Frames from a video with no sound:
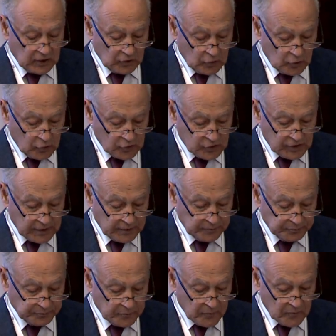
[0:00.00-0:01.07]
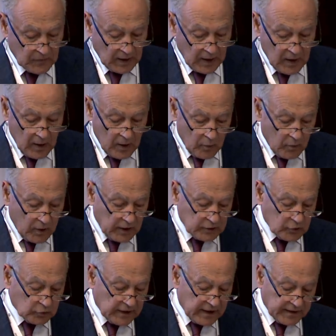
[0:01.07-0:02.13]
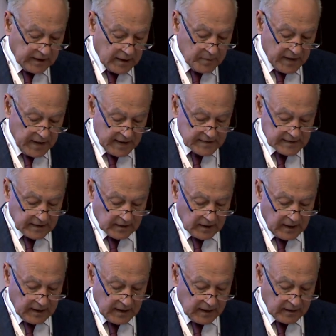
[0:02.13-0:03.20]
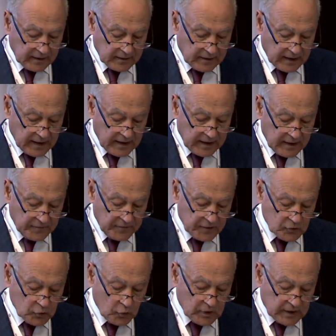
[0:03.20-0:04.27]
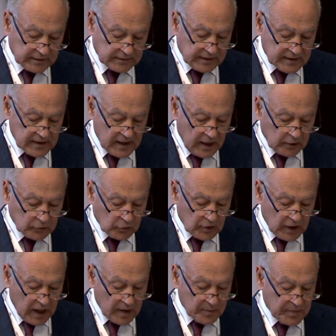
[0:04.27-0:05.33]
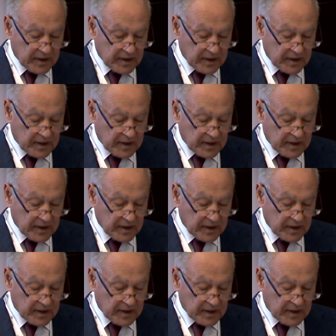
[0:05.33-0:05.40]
about this technology, and that can be translated into